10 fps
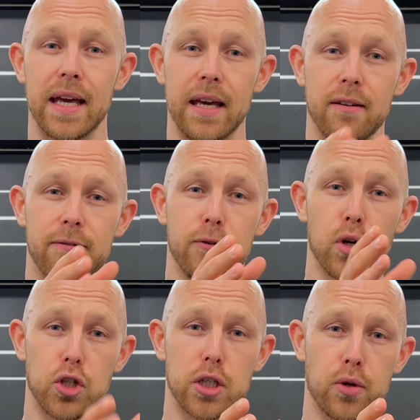if
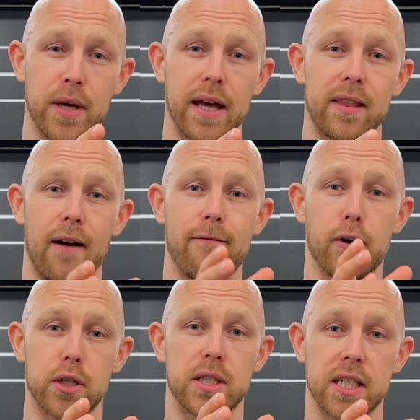you're just looking at that
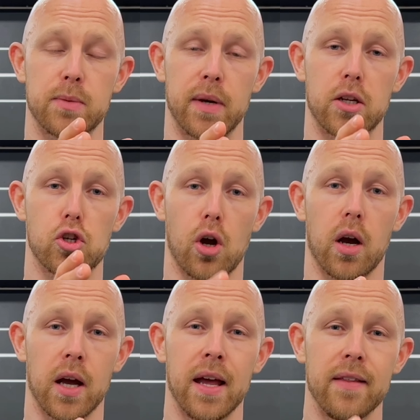first six minute
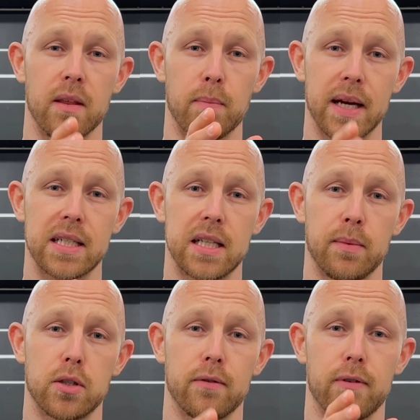chunk, the biggest
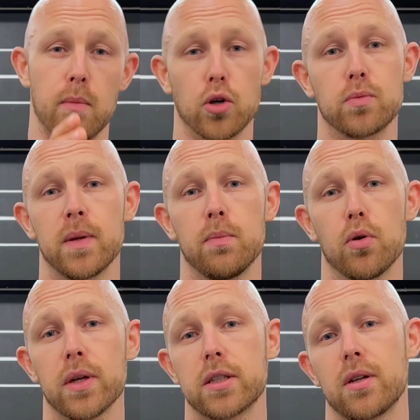limiter for most
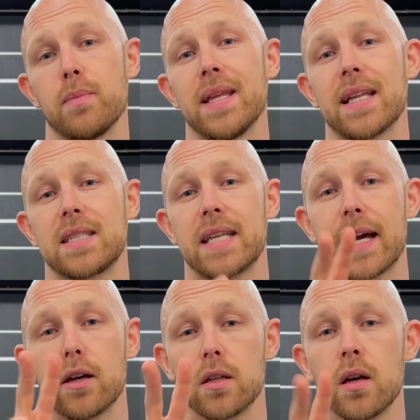people is going to be that
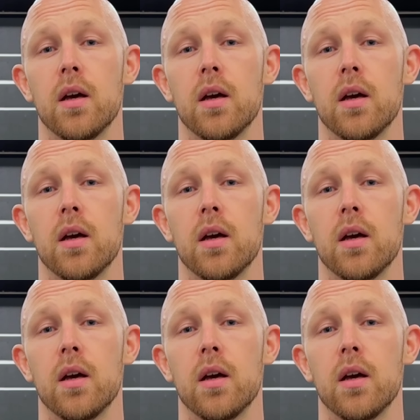second